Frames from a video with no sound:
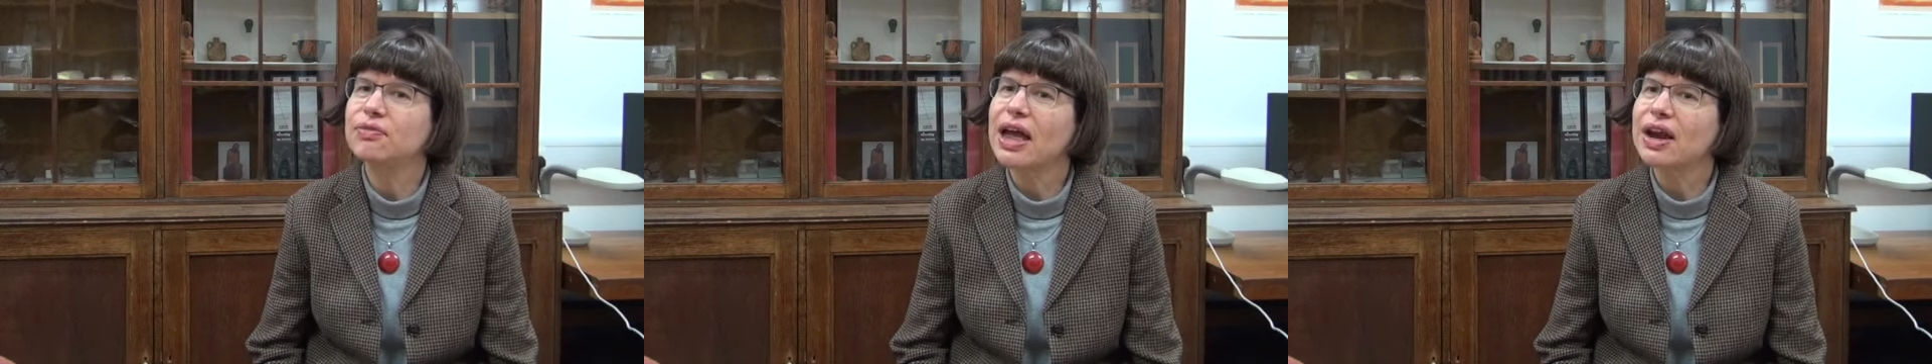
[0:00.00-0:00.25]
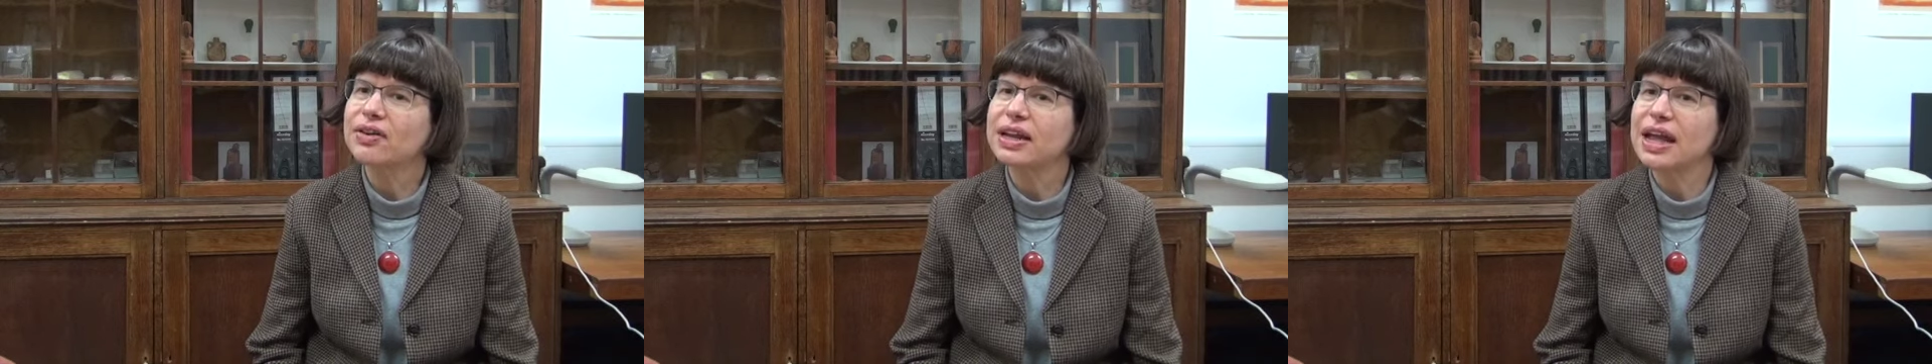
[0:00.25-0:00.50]
the
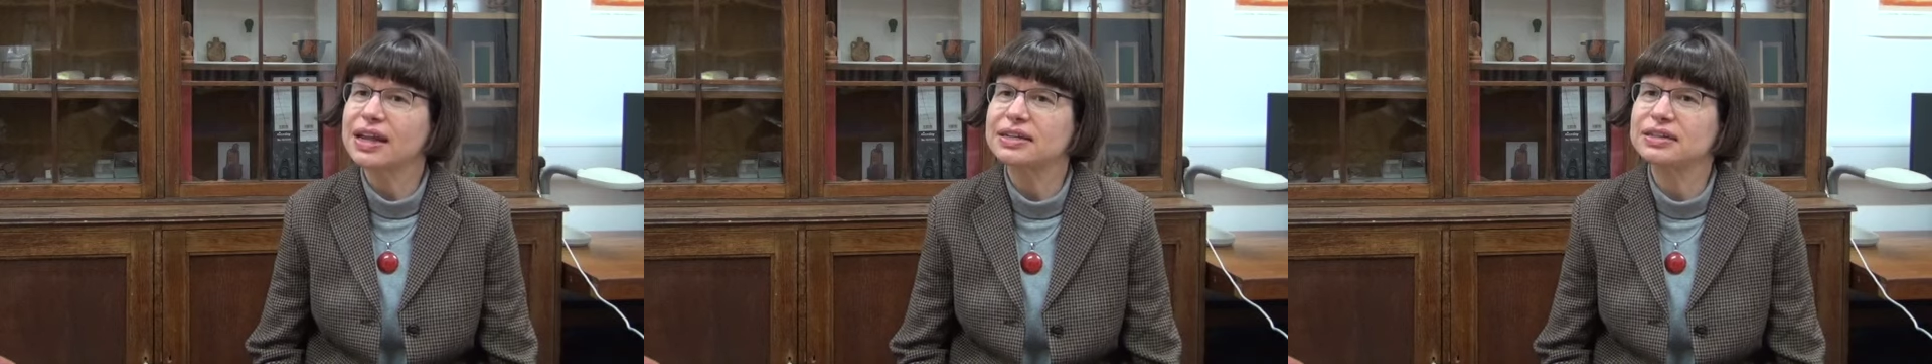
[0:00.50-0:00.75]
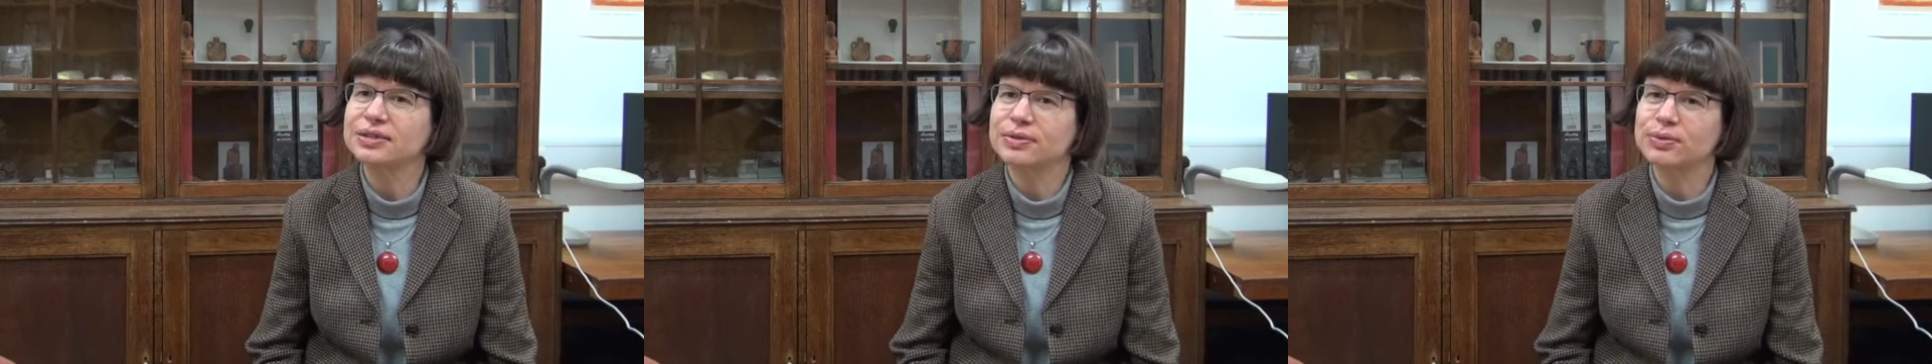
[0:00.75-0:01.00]
very
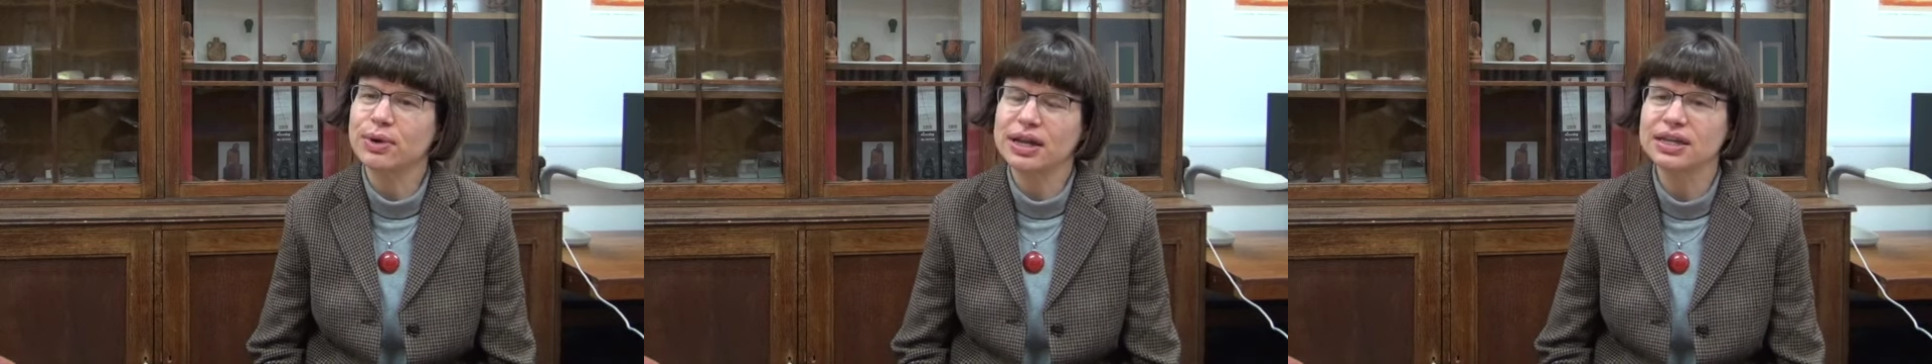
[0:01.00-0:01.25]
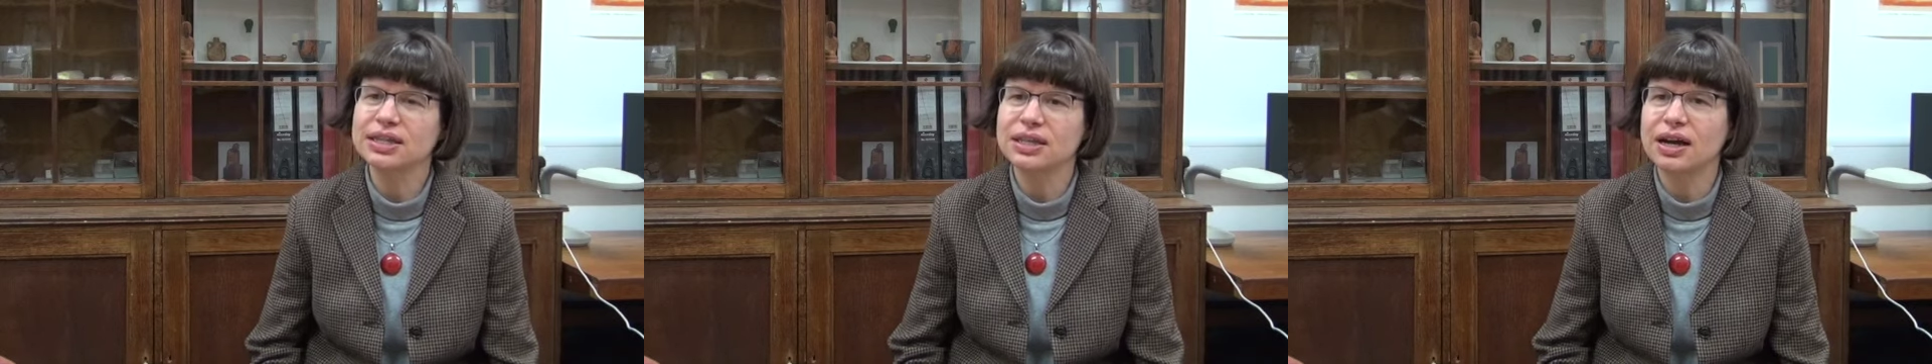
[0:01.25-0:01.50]
end
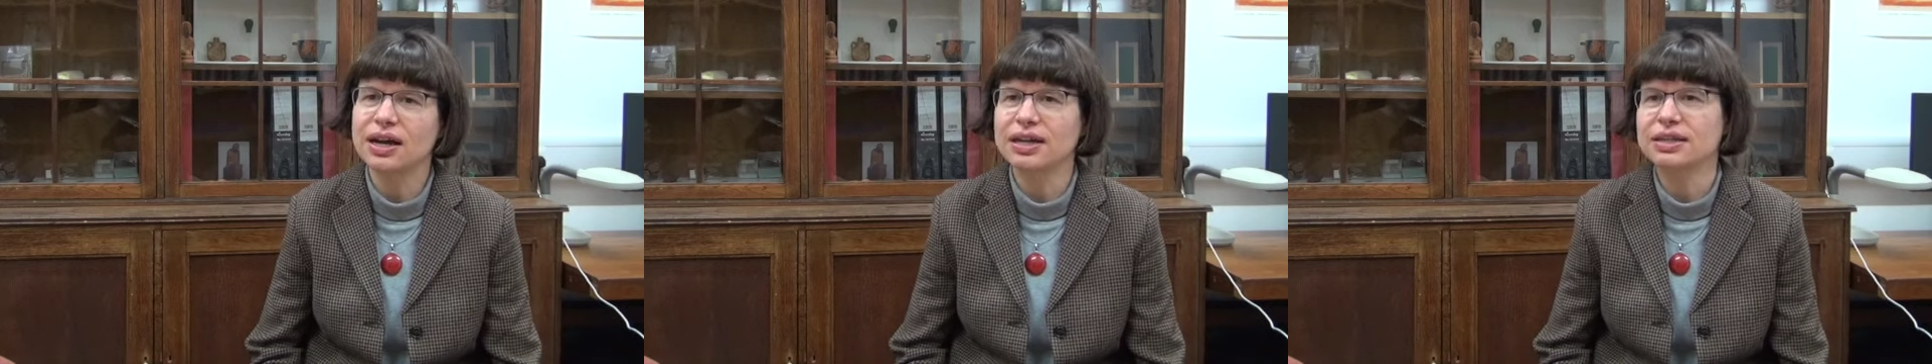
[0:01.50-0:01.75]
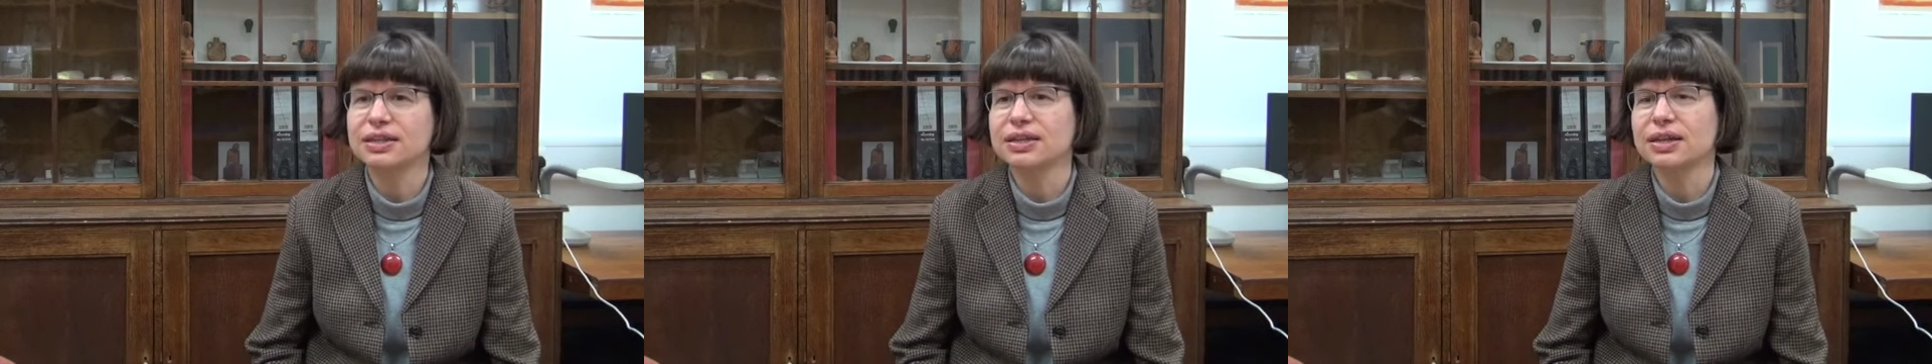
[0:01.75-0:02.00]
when he
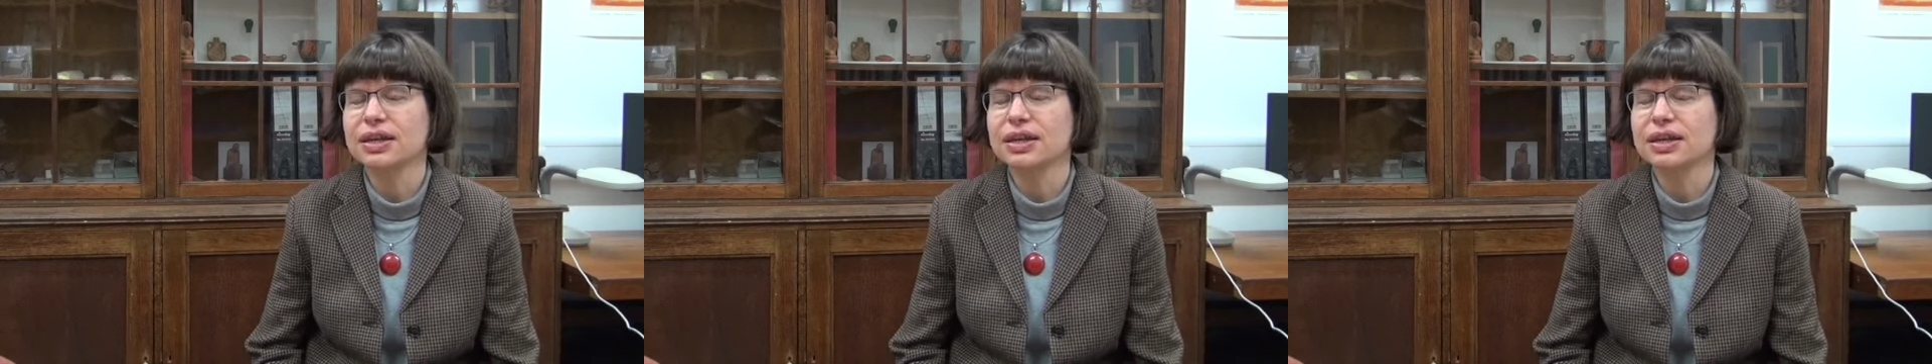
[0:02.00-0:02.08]
died